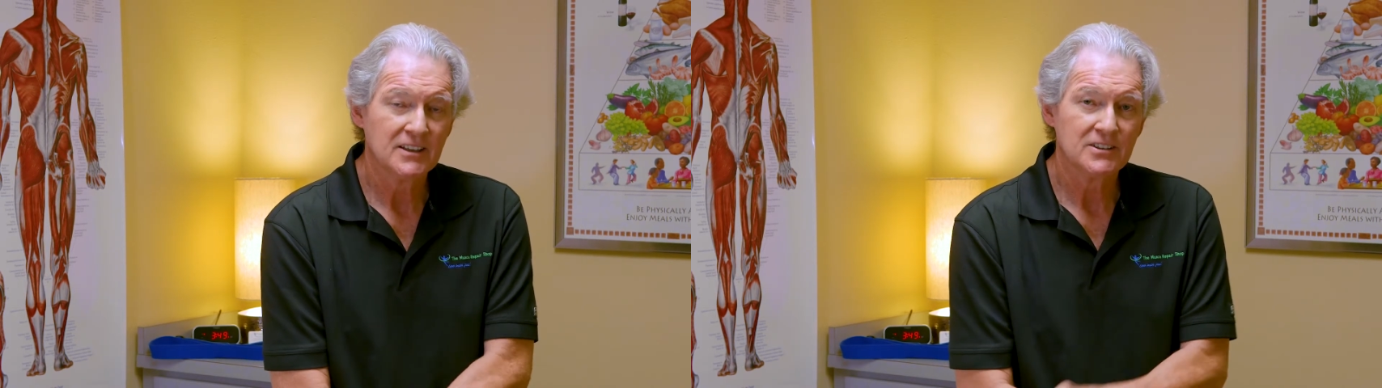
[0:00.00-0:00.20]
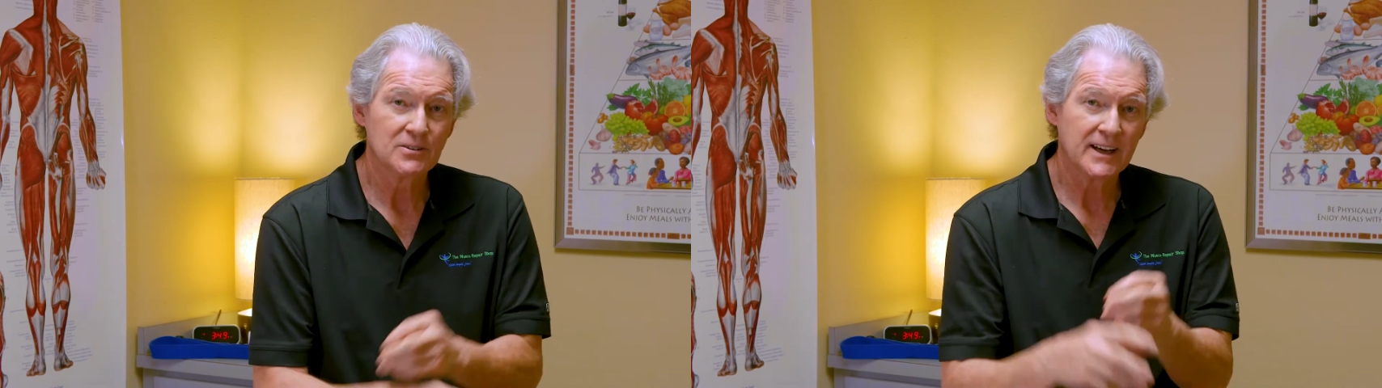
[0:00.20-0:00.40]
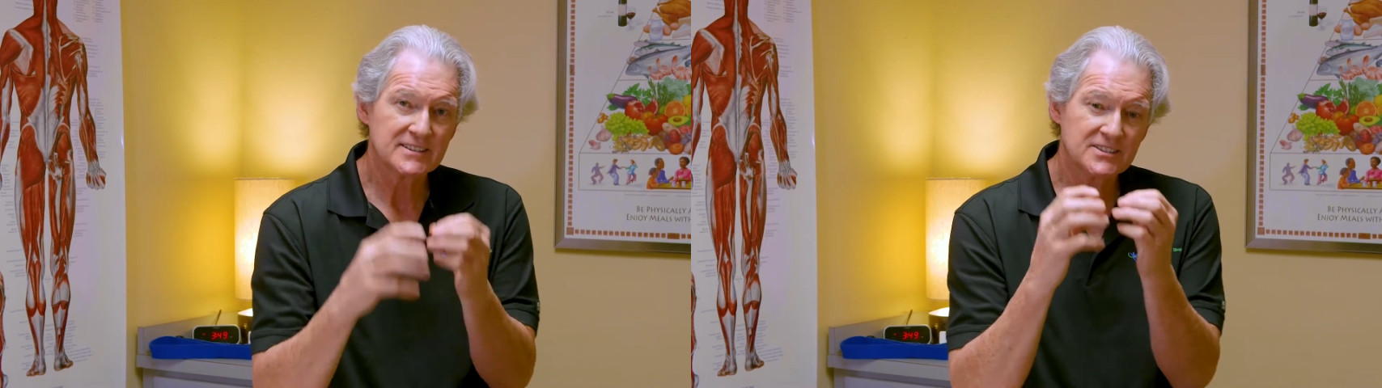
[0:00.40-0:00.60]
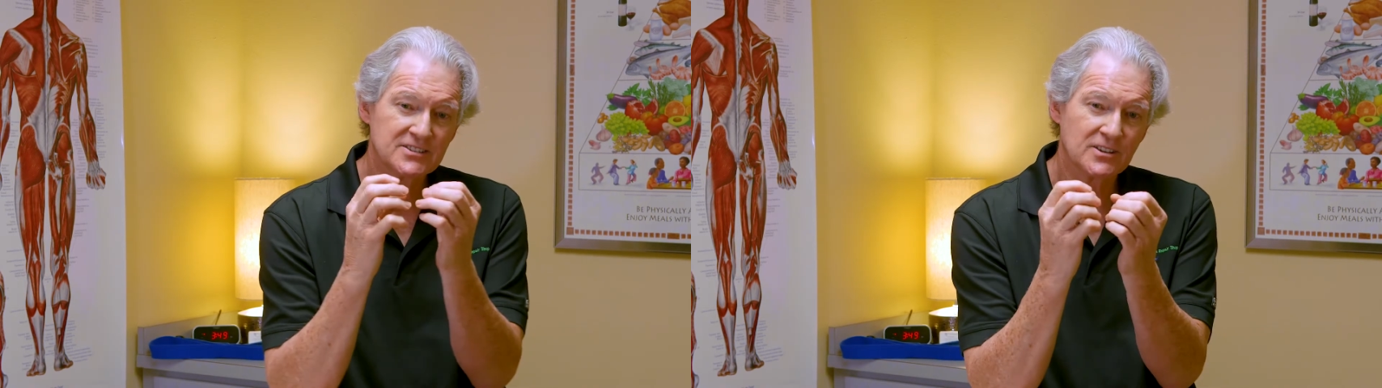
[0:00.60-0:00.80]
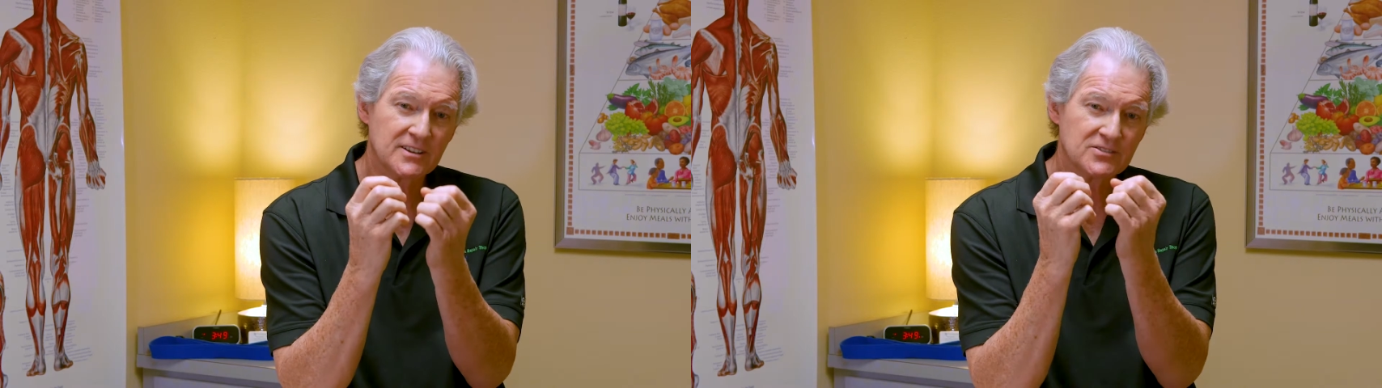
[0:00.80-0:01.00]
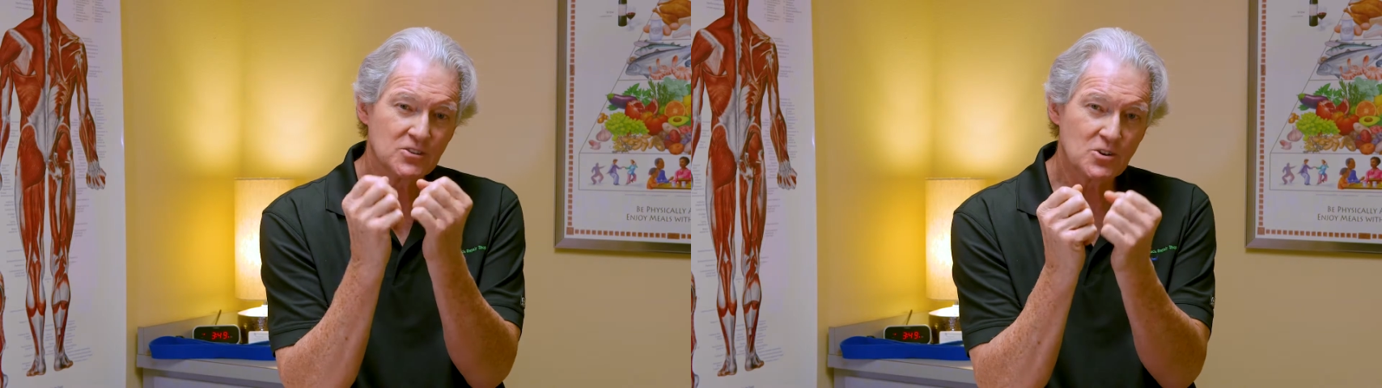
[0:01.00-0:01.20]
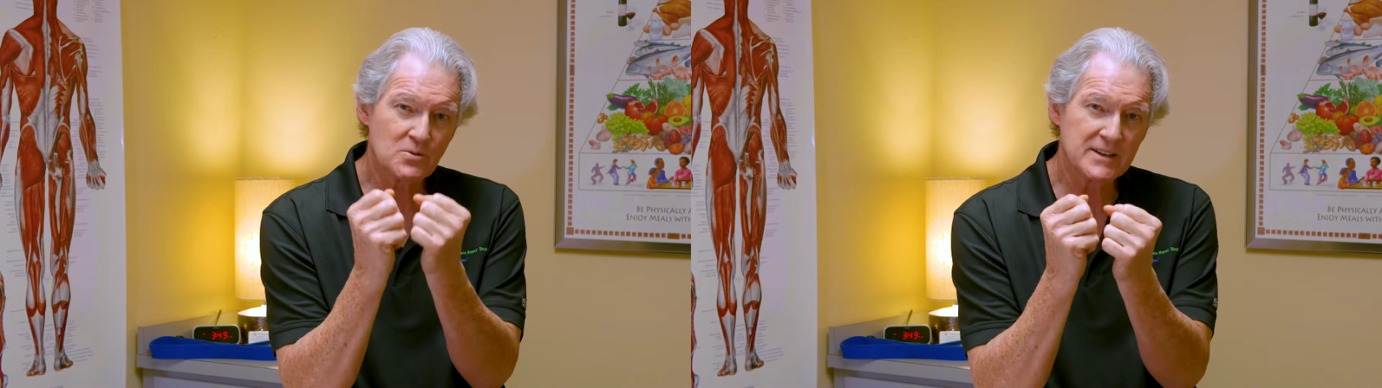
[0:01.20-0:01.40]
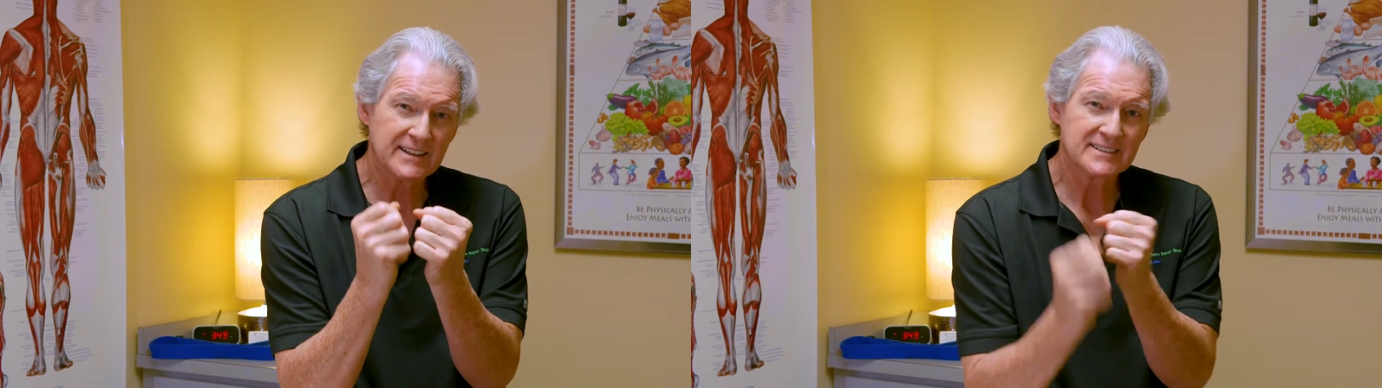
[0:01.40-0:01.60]
you're actually starting to
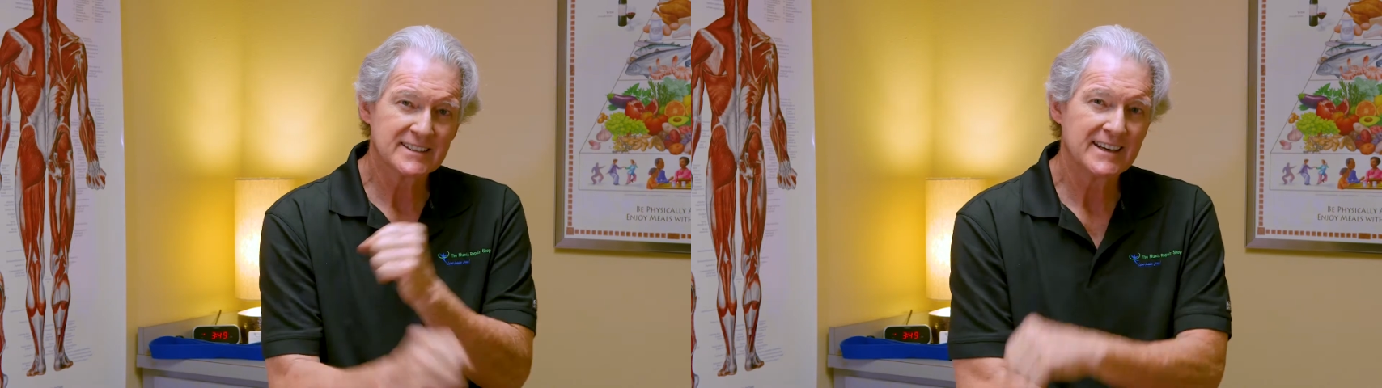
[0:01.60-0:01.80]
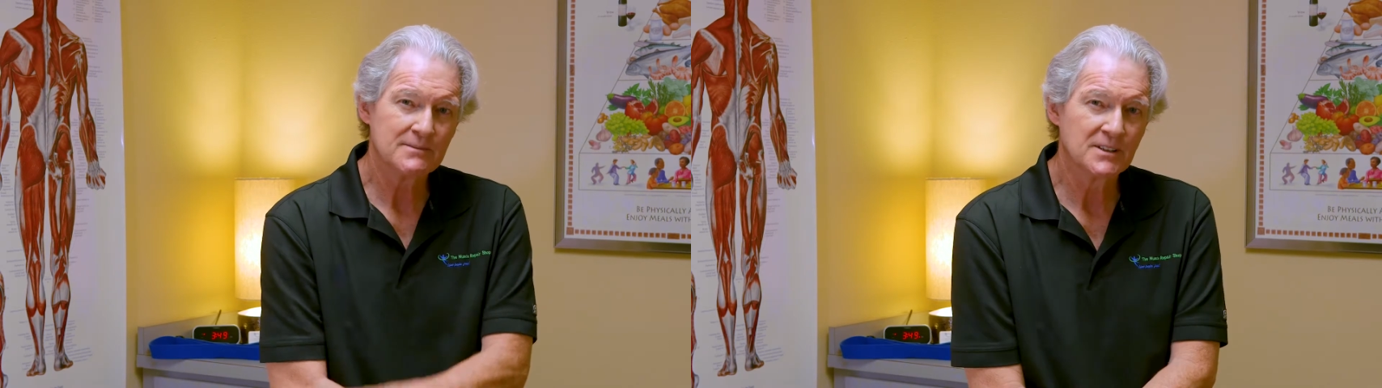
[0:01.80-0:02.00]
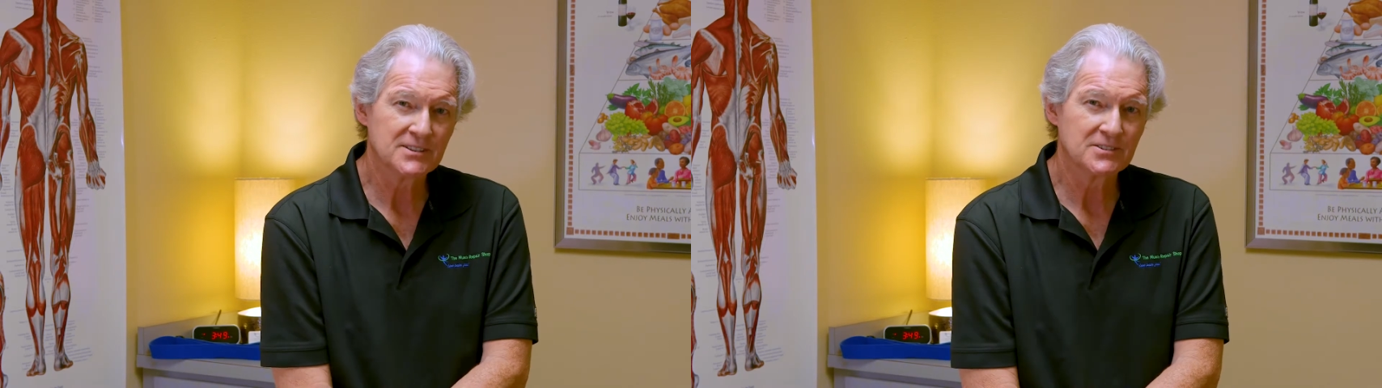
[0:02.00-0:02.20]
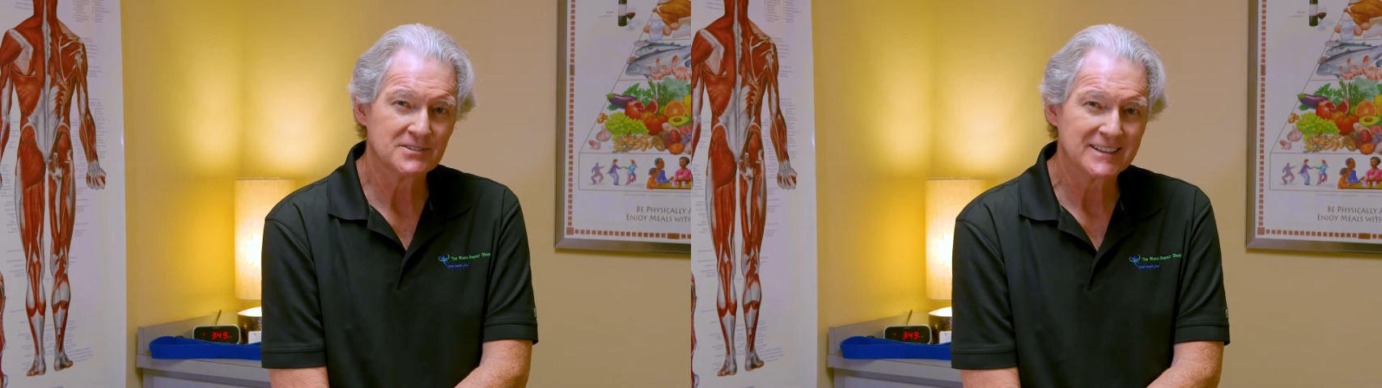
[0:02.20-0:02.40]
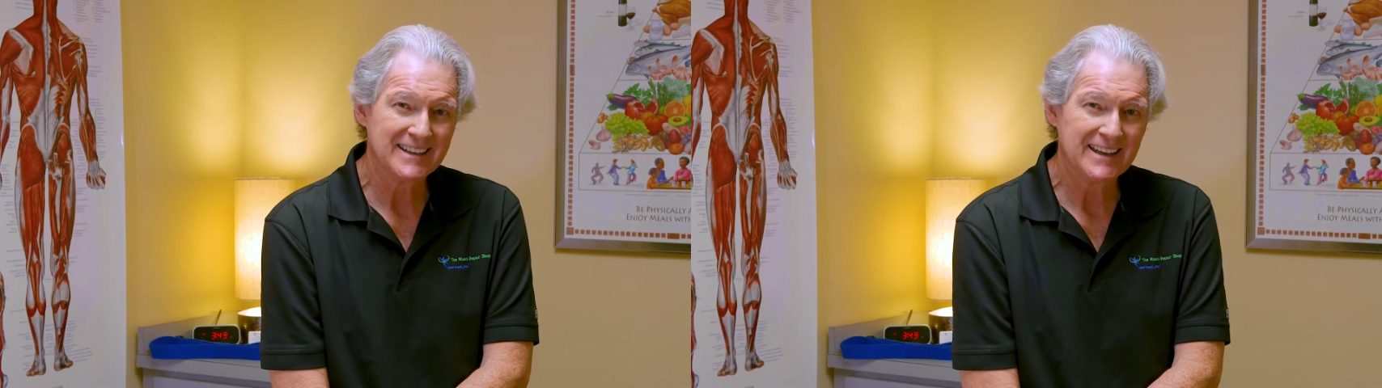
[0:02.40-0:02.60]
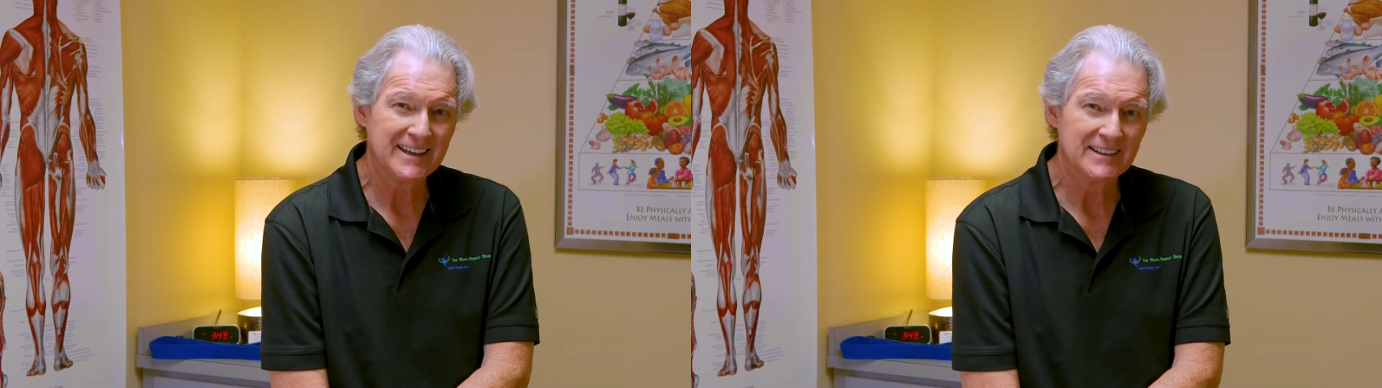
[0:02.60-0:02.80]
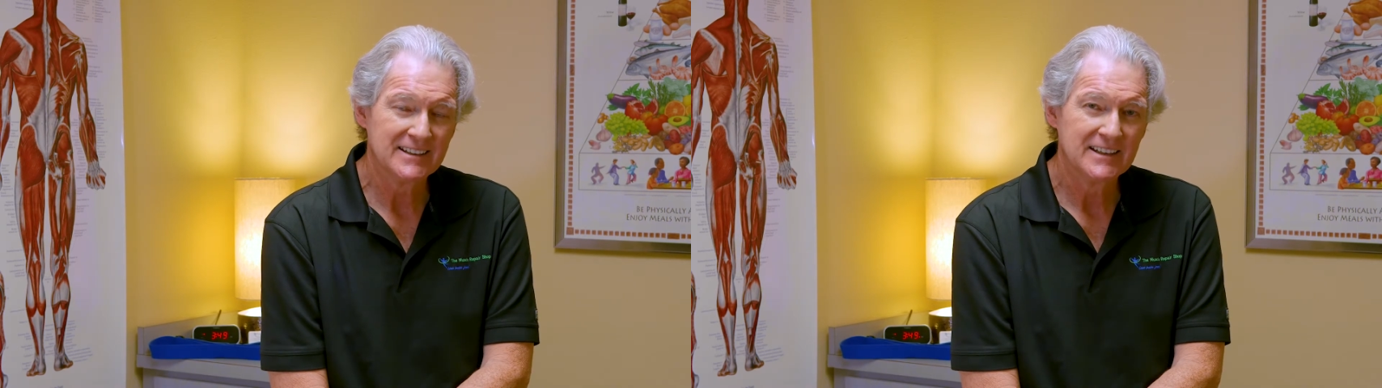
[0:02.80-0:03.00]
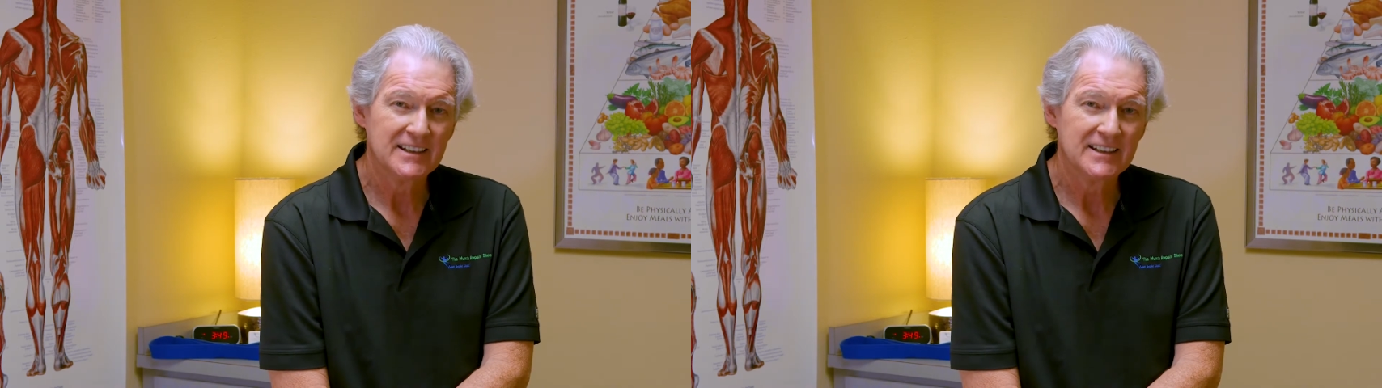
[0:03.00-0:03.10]
create tight muscles again.